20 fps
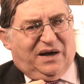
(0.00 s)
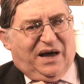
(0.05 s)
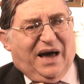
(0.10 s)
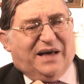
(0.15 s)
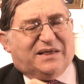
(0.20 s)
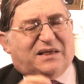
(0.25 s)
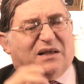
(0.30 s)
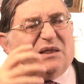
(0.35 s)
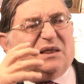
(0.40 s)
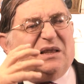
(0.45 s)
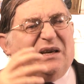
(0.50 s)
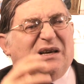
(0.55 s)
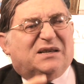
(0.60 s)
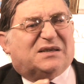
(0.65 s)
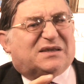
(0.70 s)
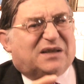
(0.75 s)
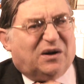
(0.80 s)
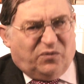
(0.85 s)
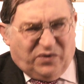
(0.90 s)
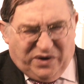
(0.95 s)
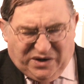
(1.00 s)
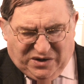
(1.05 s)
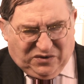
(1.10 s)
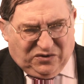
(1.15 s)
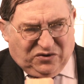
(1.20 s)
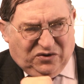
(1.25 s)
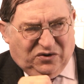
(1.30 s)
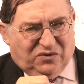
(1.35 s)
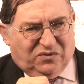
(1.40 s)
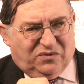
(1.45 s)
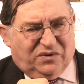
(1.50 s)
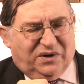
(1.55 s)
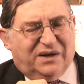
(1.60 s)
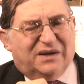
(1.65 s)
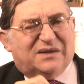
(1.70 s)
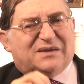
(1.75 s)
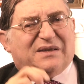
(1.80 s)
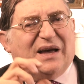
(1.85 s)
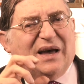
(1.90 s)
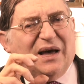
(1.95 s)
And the least that we can do
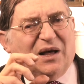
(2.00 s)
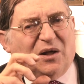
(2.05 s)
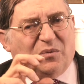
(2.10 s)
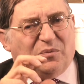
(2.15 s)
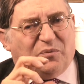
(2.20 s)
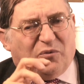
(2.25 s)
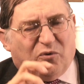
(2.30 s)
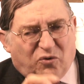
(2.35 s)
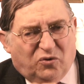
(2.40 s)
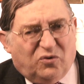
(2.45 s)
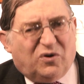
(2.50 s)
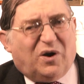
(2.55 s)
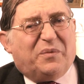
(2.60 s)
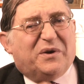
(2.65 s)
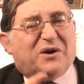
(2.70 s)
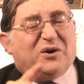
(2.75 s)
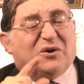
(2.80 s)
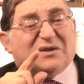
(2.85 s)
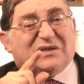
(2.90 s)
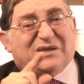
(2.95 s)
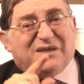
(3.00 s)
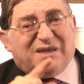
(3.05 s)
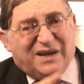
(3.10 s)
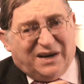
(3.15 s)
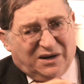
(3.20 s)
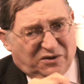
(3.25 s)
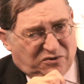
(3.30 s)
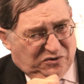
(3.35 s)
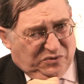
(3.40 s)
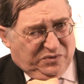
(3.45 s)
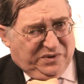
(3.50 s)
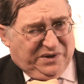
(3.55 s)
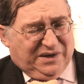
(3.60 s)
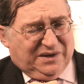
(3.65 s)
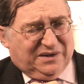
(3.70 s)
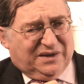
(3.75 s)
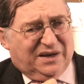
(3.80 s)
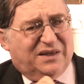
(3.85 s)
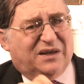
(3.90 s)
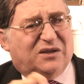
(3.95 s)
is to help Ura, because they're doing
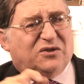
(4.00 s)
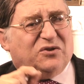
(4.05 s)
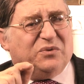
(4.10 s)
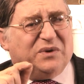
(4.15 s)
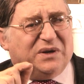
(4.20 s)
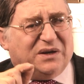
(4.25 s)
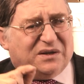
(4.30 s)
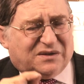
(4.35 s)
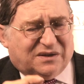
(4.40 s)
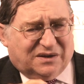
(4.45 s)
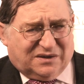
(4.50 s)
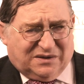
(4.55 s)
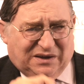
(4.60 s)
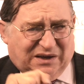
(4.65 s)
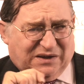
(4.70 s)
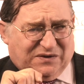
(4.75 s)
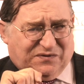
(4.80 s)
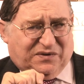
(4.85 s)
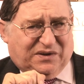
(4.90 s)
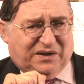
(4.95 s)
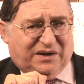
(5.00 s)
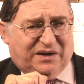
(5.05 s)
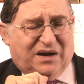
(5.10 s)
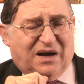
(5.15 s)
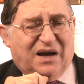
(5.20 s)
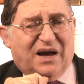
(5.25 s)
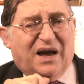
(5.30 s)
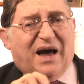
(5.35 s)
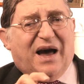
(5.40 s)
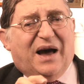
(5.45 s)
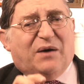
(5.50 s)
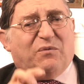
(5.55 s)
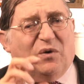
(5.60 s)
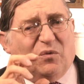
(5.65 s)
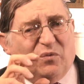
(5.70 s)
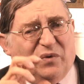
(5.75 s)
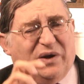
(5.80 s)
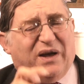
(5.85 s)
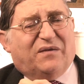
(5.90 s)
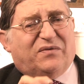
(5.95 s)
it, and they're doing it successfully. And
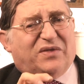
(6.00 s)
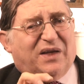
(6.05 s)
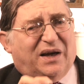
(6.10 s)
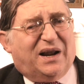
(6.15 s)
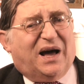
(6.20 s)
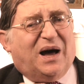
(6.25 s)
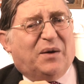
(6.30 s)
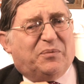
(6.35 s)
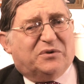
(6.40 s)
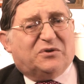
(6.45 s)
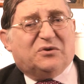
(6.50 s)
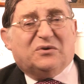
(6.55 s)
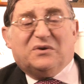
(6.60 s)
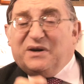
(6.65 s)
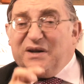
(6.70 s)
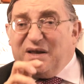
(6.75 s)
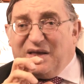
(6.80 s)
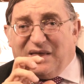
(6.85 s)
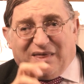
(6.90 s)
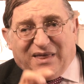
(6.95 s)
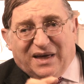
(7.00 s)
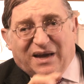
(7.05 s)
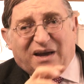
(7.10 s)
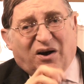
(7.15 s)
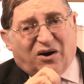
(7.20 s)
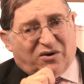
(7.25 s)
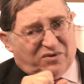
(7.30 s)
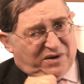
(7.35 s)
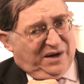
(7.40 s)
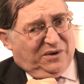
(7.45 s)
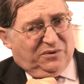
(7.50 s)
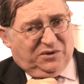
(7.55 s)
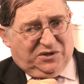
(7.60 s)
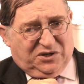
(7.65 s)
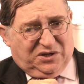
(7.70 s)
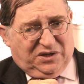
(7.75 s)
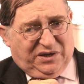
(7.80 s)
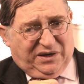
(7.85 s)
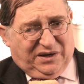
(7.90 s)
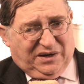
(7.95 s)
when we have that opportunity, they are our
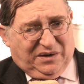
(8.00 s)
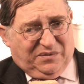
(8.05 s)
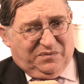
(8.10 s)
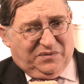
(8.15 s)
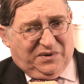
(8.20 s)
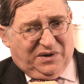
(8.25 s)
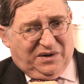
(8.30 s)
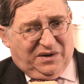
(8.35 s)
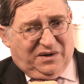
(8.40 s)
shlichim.